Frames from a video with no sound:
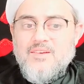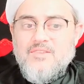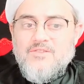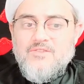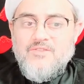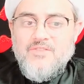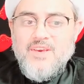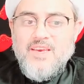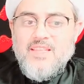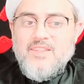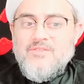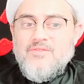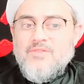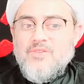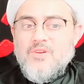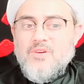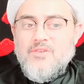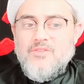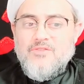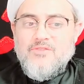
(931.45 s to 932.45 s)

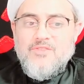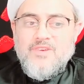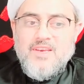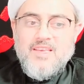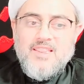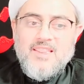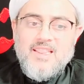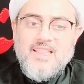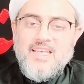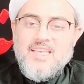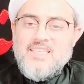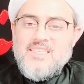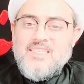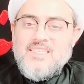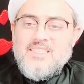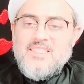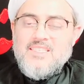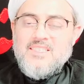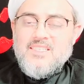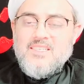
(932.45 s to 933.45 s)
faithful or
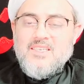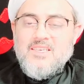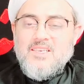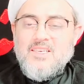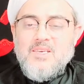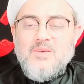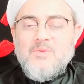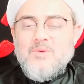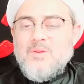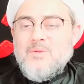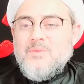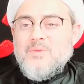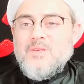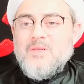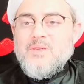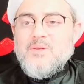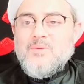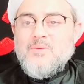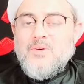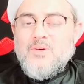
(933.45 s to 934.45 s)
faithless, he will be
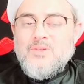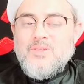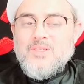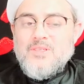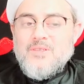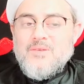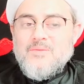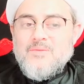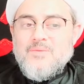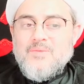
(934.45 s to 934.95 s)
rewarded.